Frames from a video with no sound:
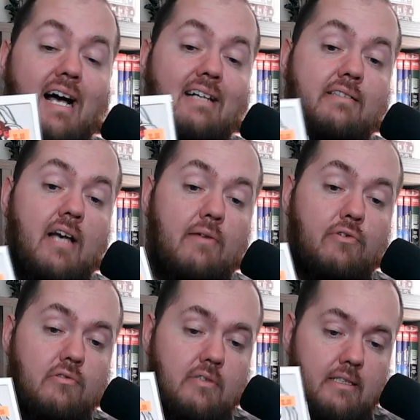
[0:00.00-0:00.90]

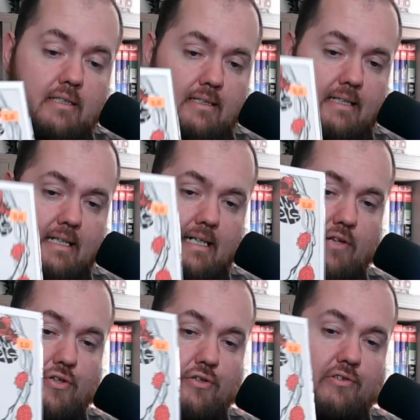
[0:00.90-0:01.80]
cover.
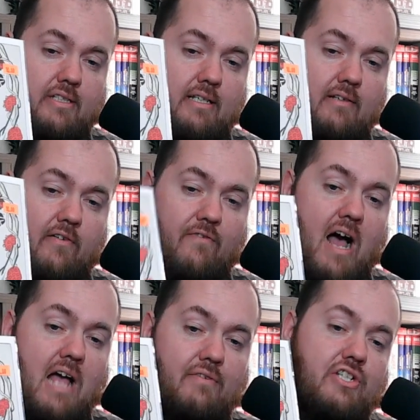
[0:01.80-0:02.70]
There's
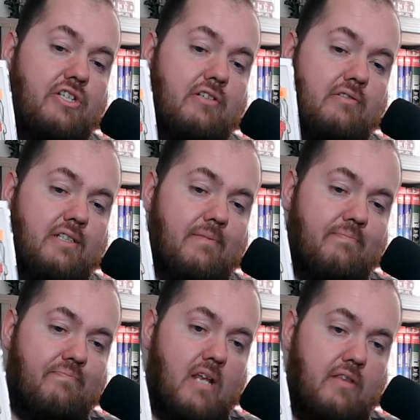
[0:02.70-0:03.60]
5 issues.
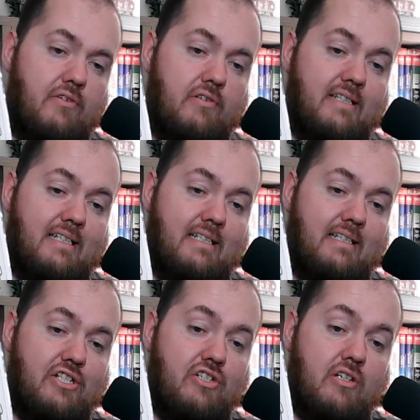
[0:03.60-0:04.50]
There's the
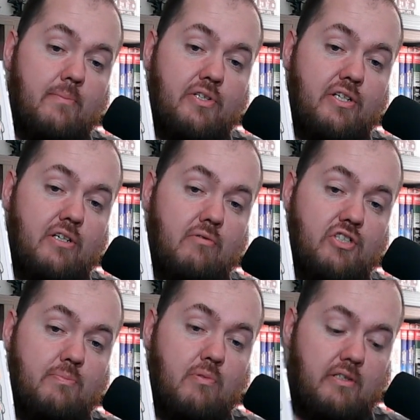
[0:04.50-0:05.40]
issue number 2, which
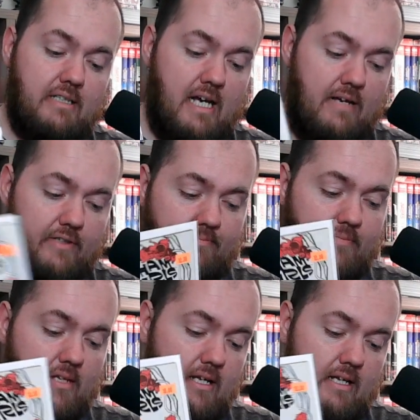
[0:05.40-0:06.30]
is Poison Ivy.
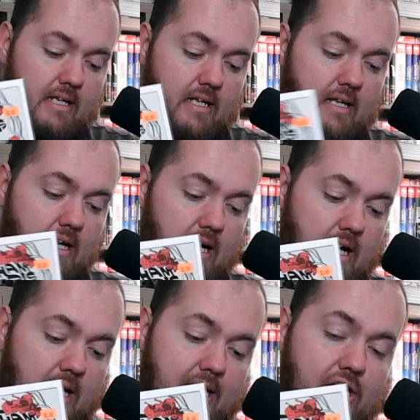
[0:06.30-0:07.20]

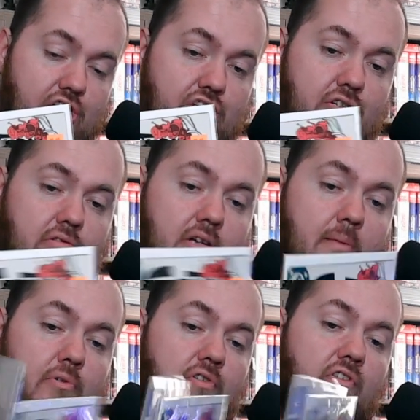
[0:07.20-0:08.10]
Issue
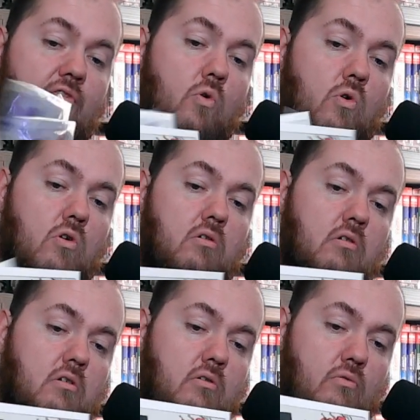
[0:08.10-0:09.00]
number 4,
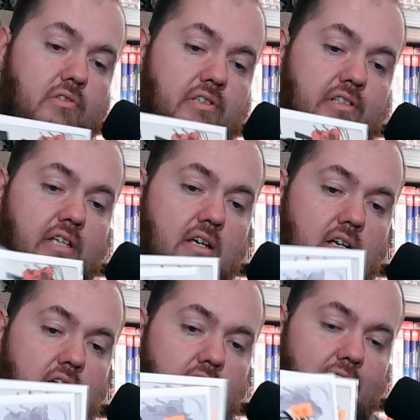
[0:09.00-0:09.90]
which is
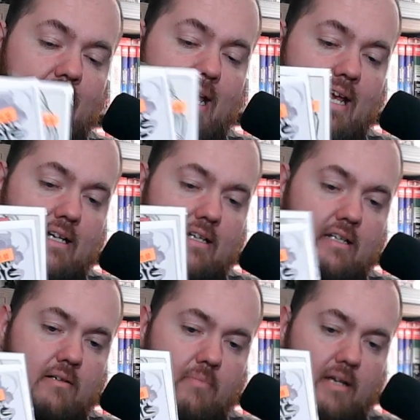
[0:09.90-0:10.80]
Renee
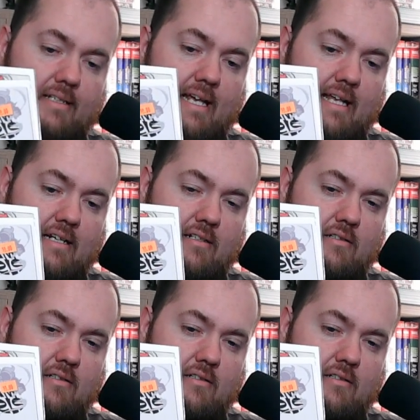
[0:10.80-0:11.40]
Montana,